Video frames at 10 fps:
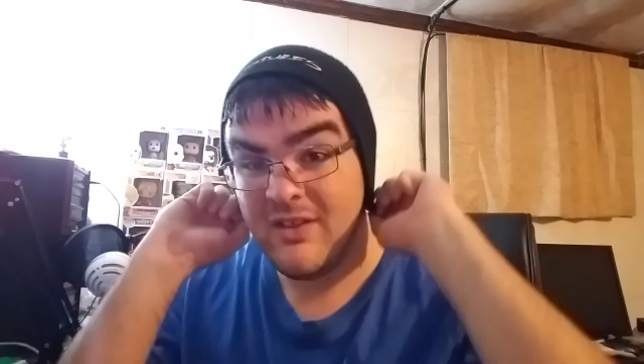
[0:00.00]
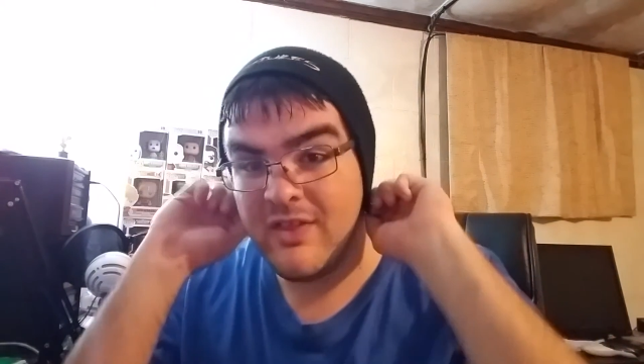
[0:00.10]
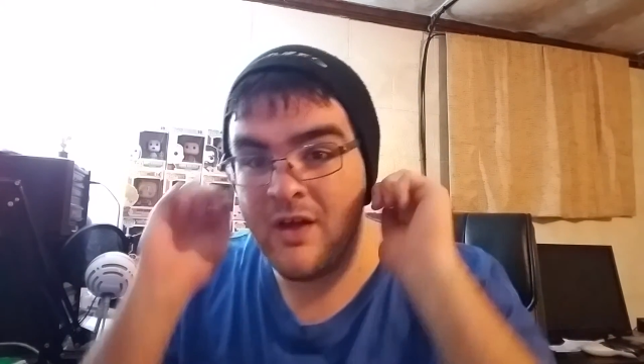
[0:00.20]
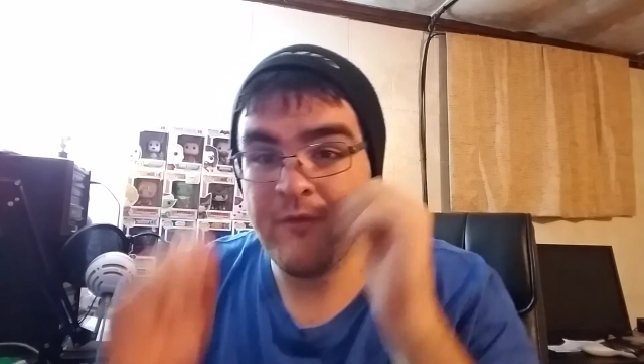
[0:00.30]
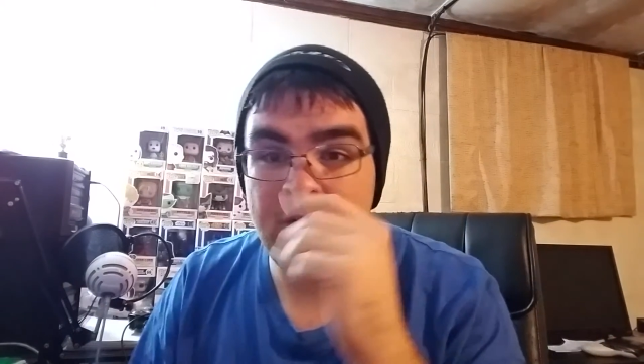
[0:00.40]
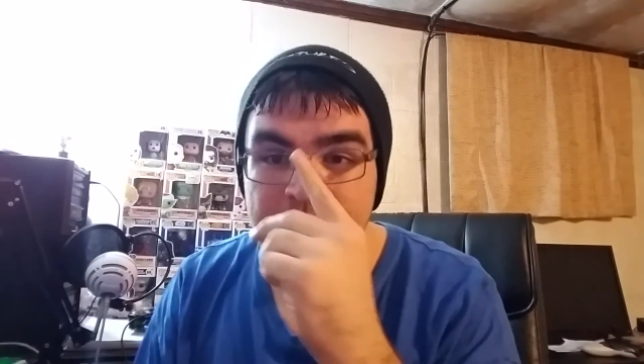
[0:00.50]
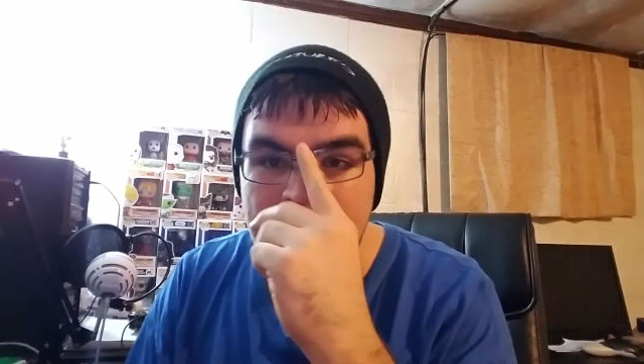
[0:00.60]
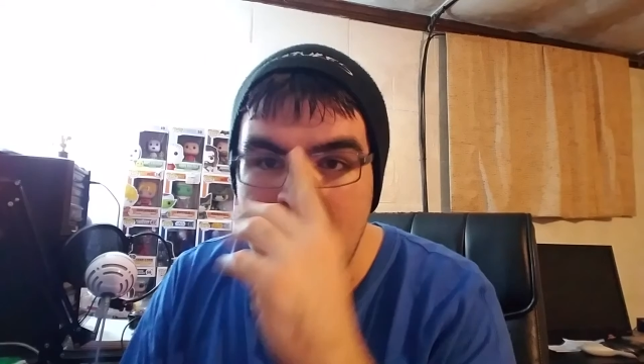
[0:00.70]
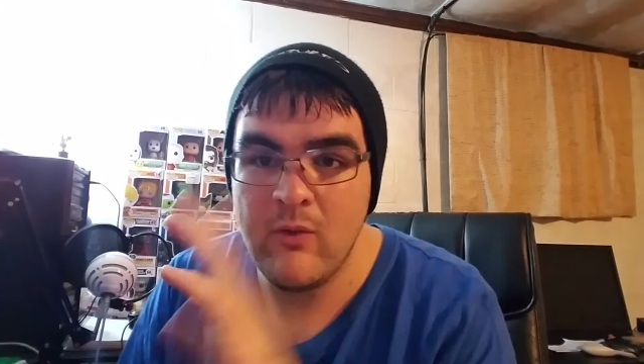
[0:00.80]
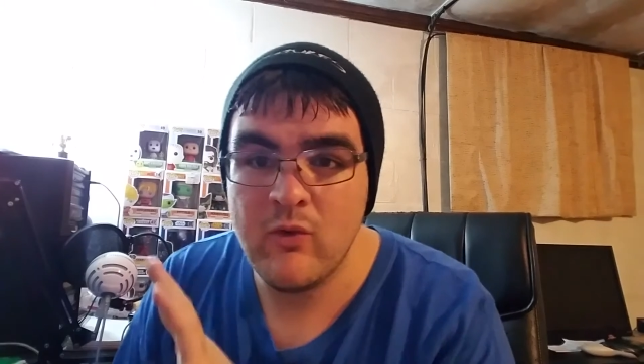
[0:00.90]
that first
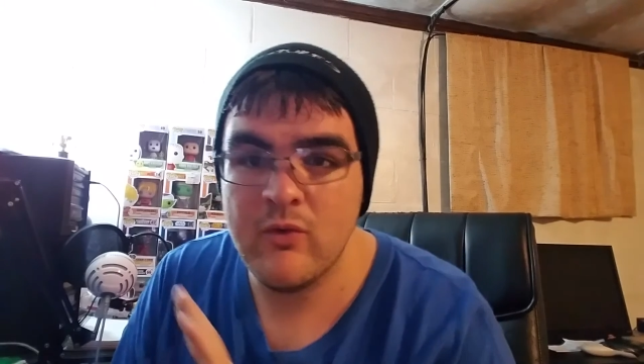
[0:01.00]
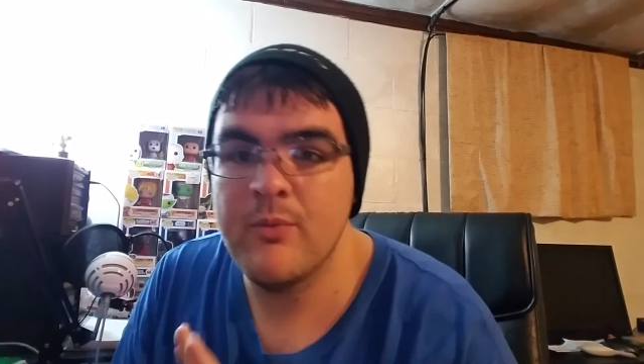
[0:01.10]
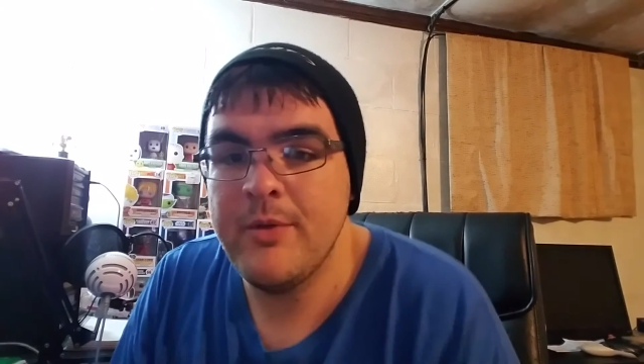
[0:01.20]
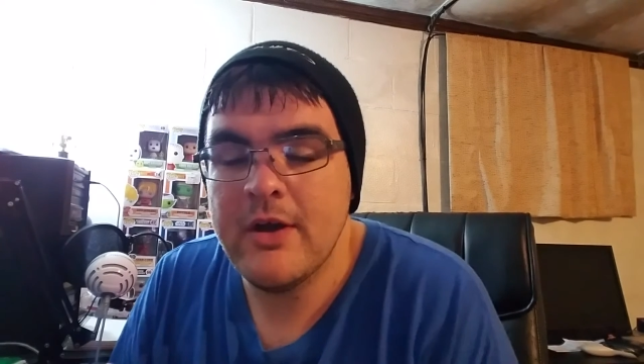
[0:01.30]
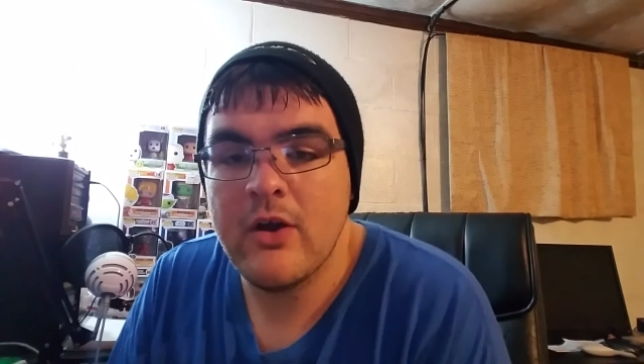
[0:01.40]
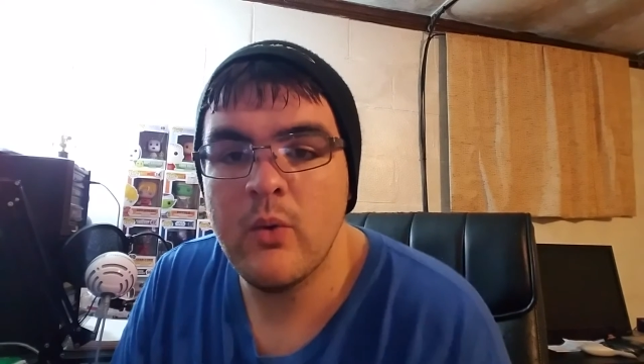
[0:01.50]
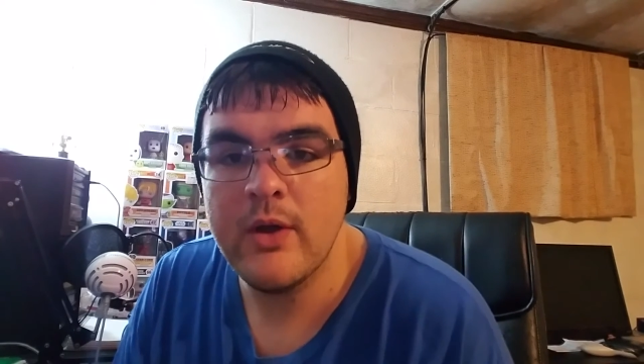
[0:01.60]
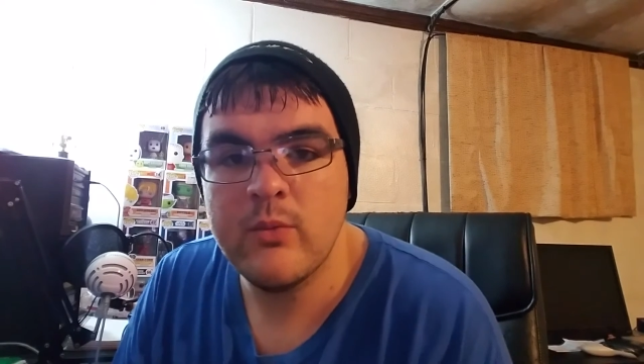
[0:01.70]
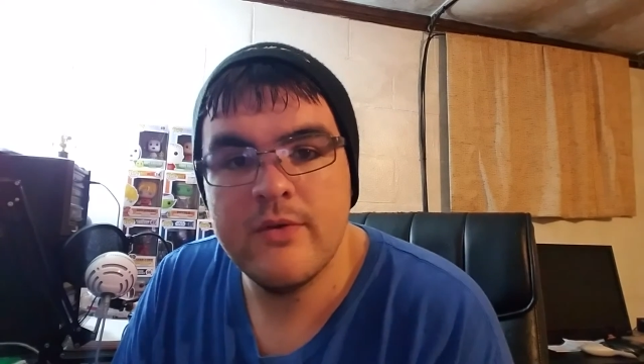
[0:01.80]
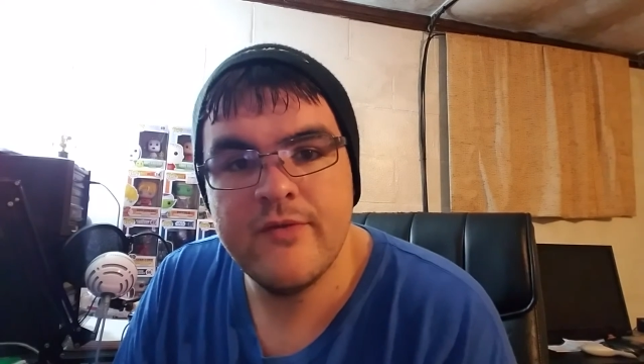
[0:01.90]
hour will be a
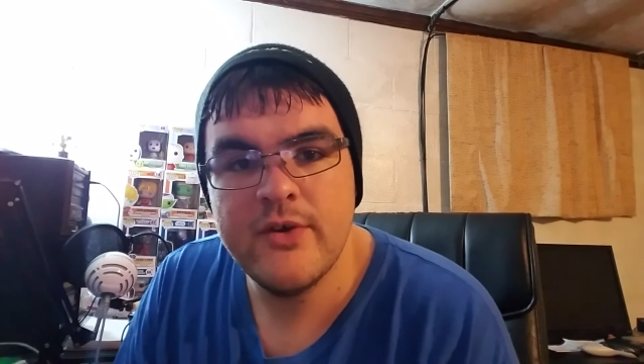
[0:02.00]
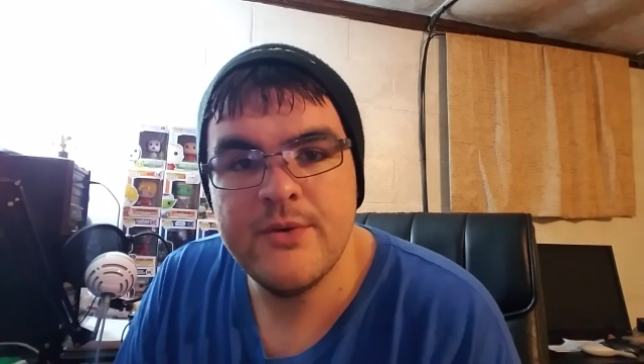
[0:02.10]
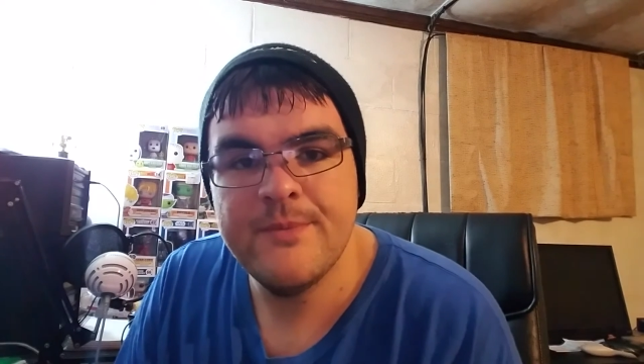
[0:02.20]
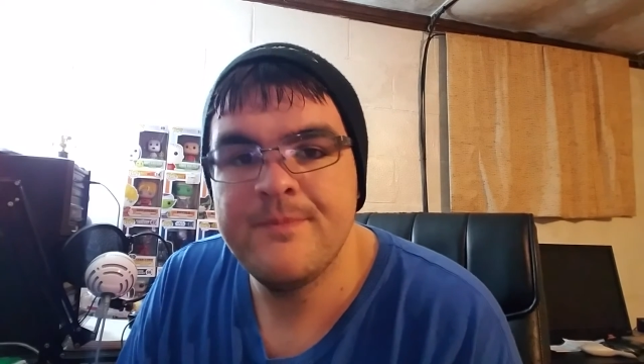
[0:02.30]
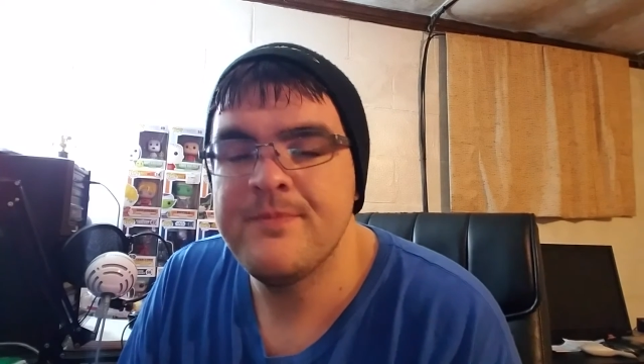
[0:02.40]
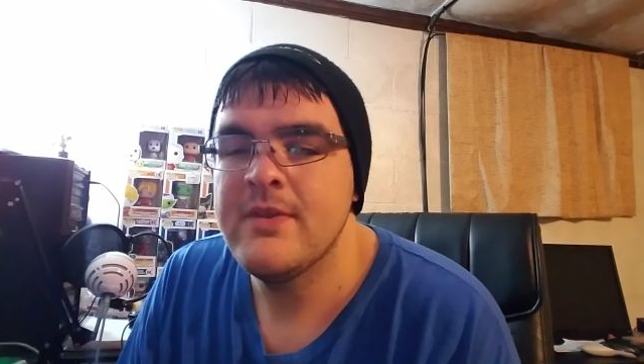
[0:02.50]
quick review.